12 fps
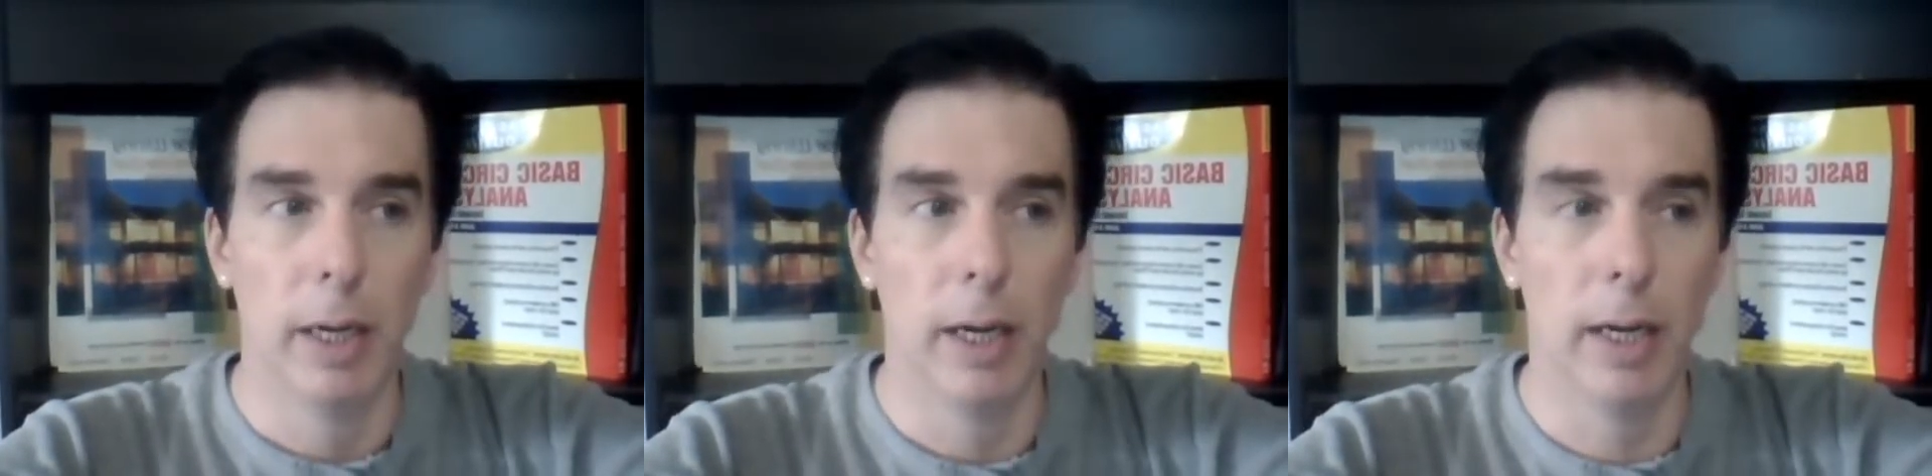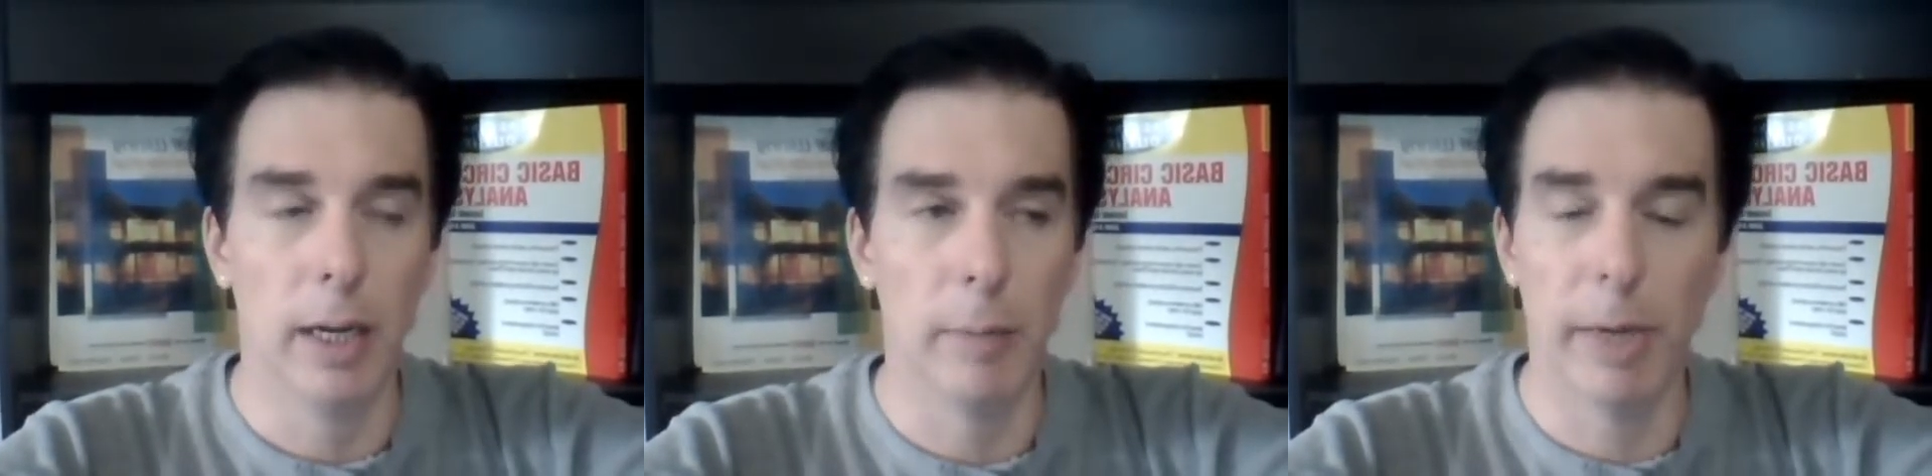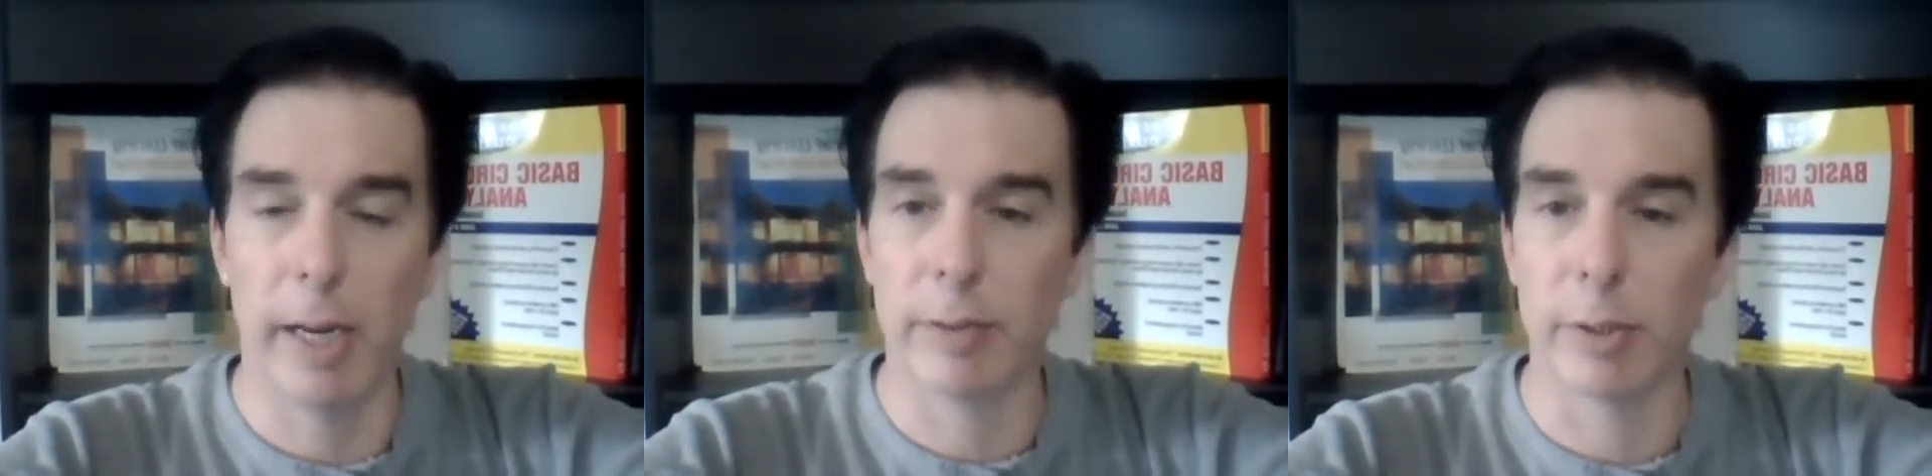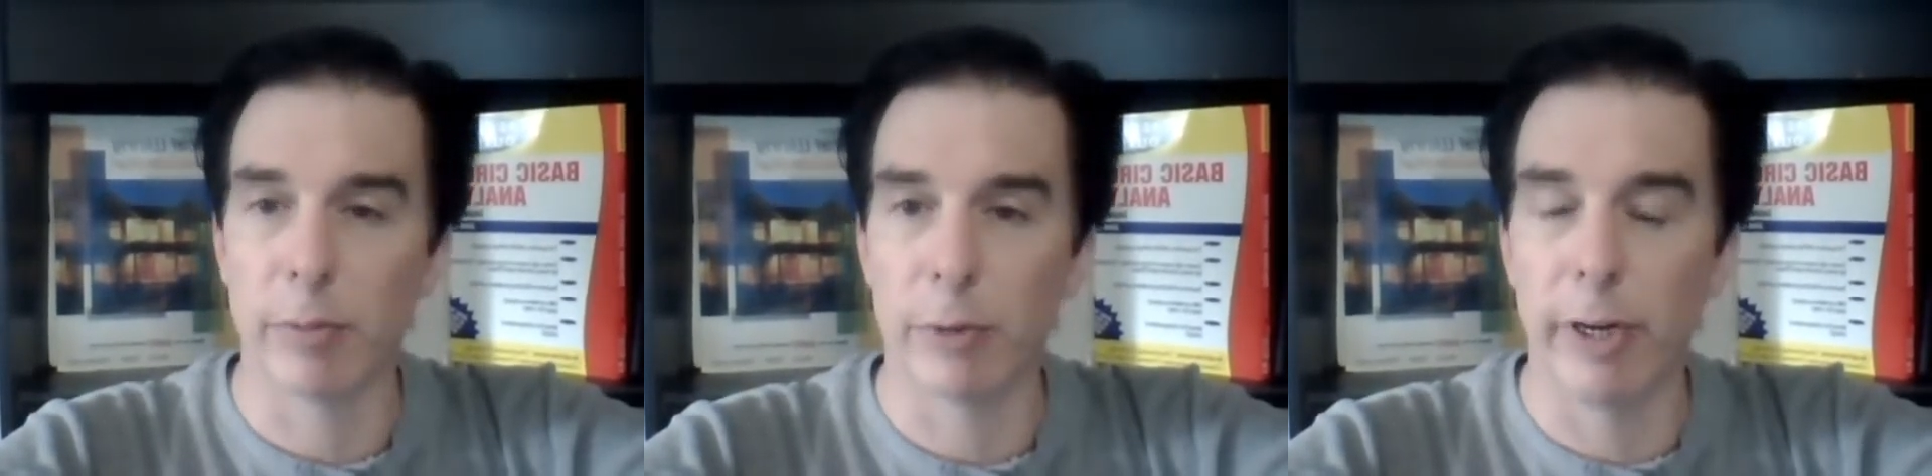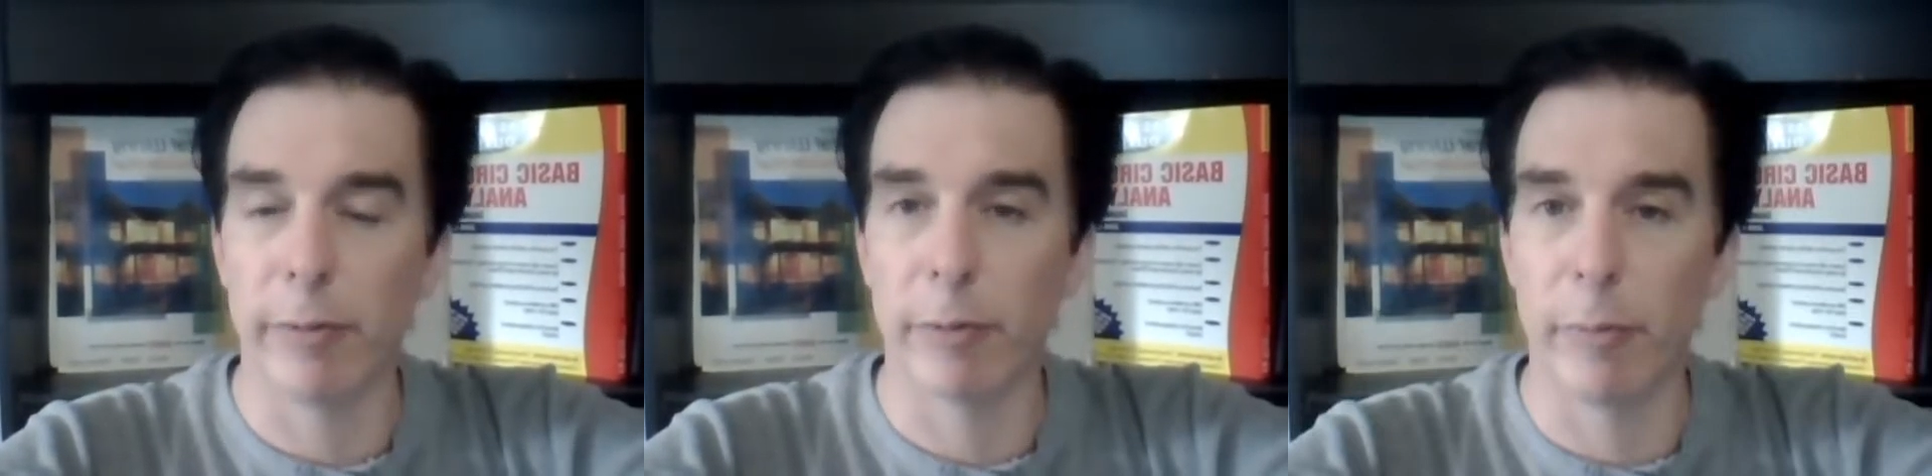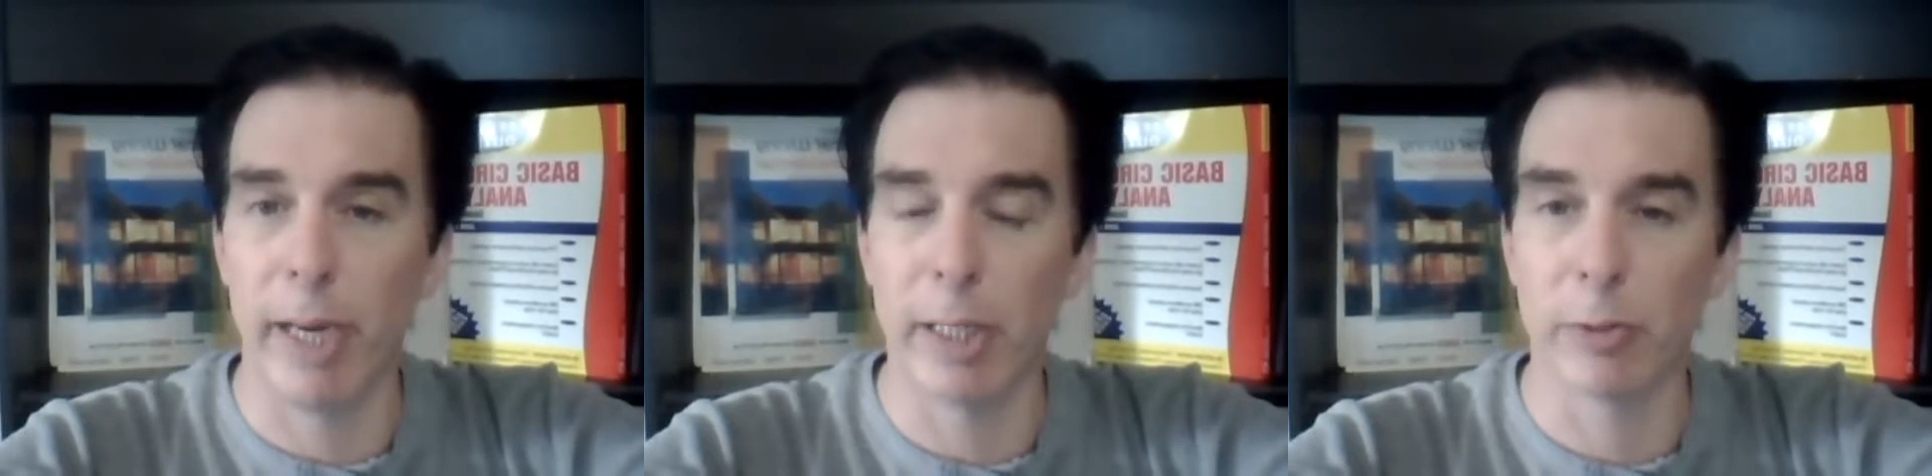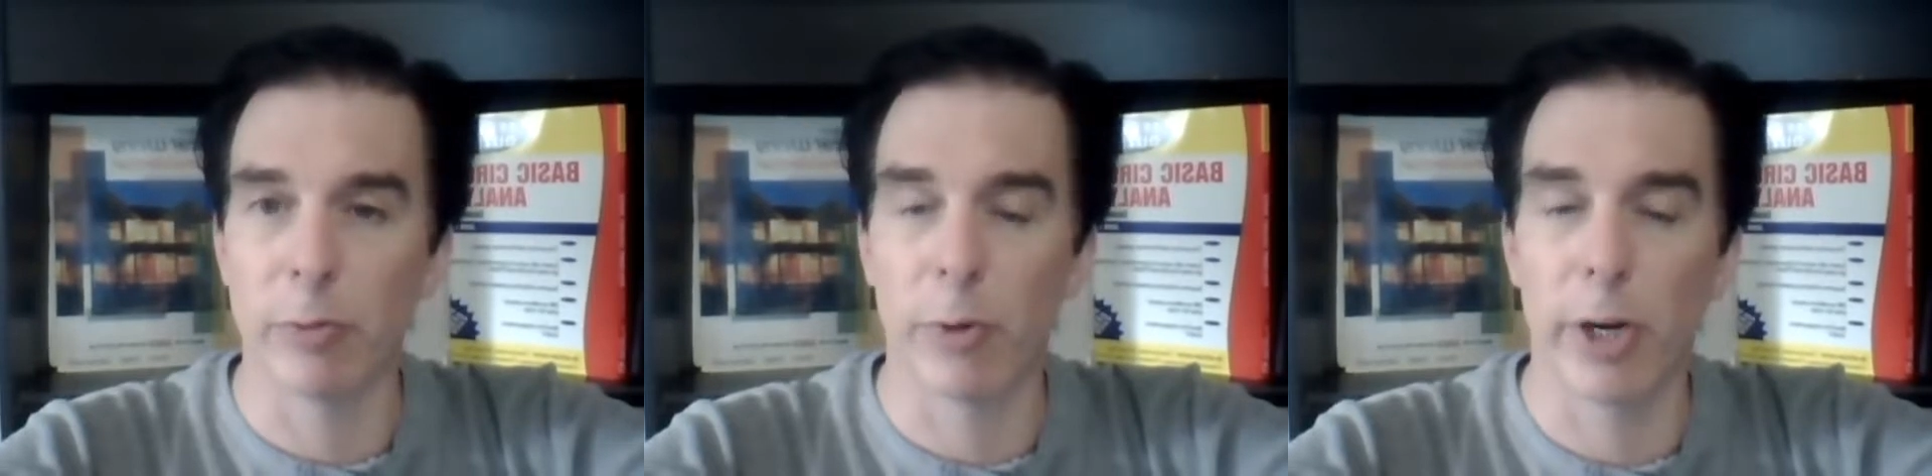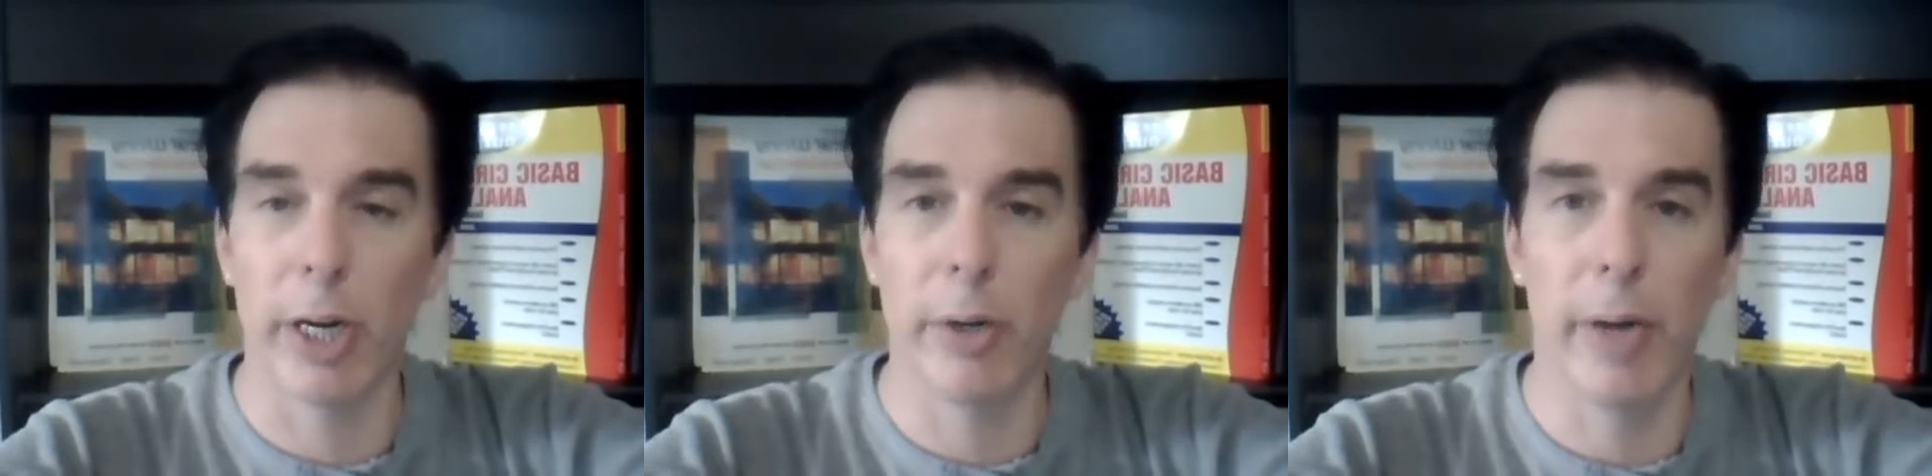I have some free information
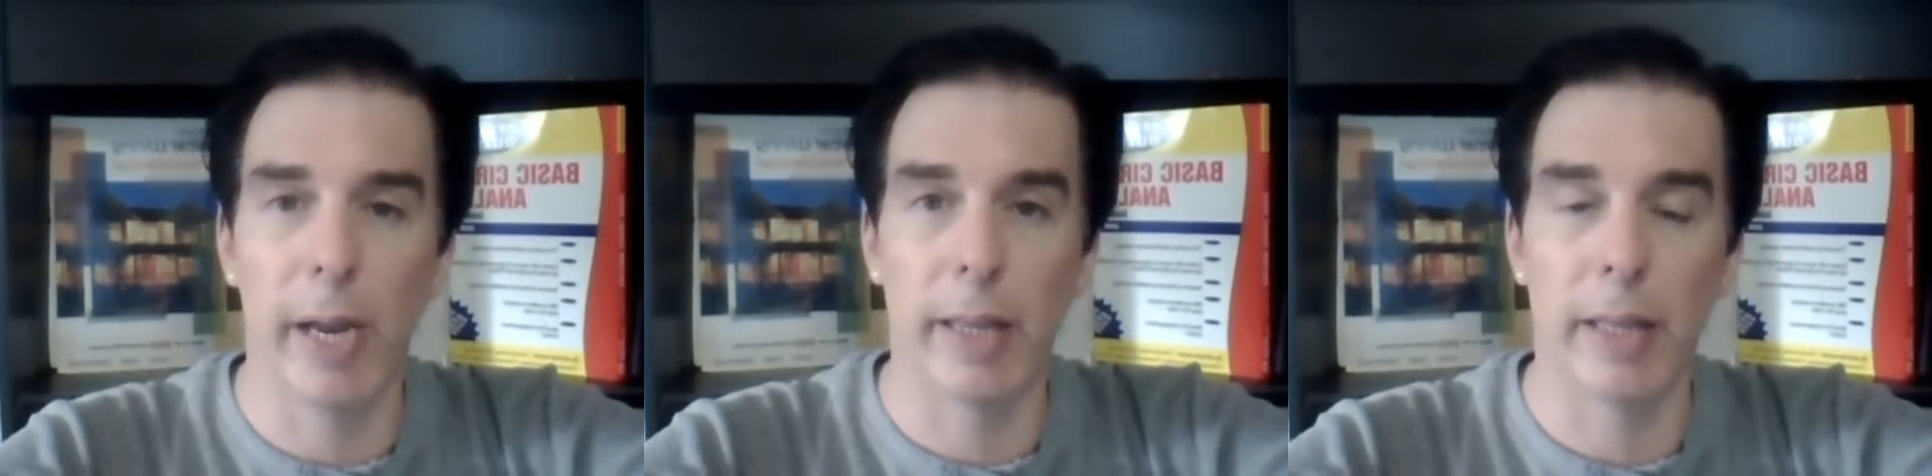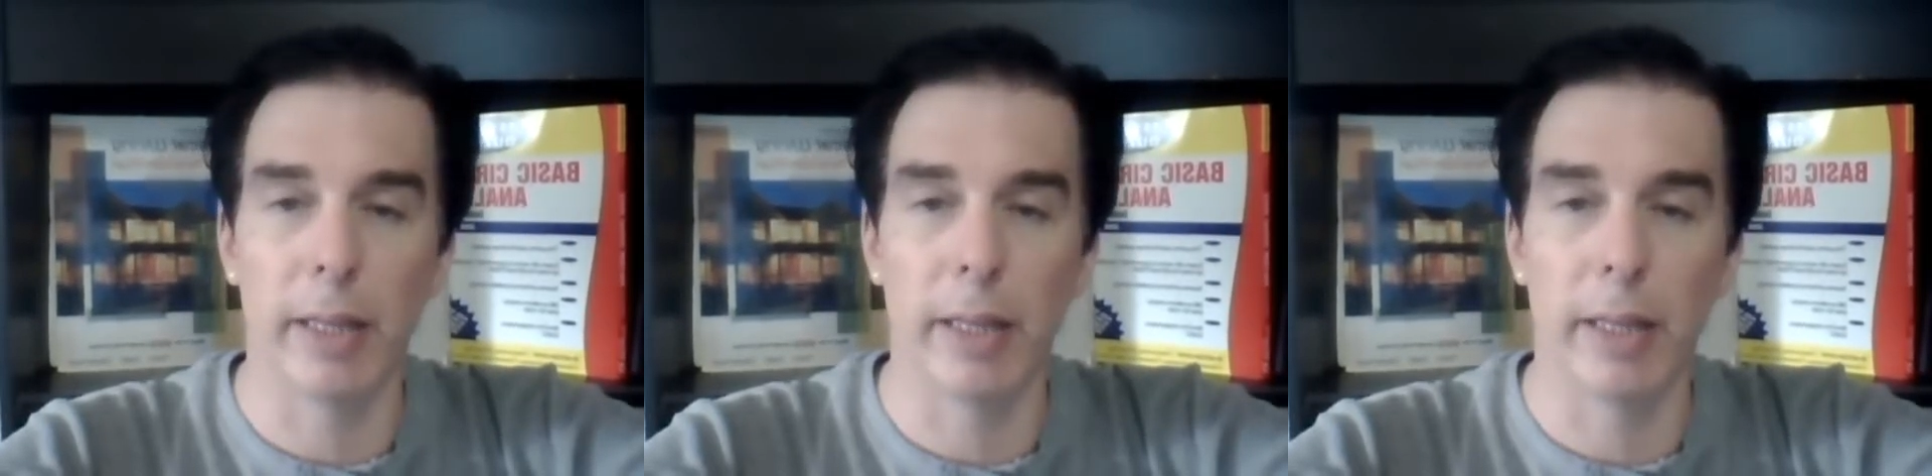for you in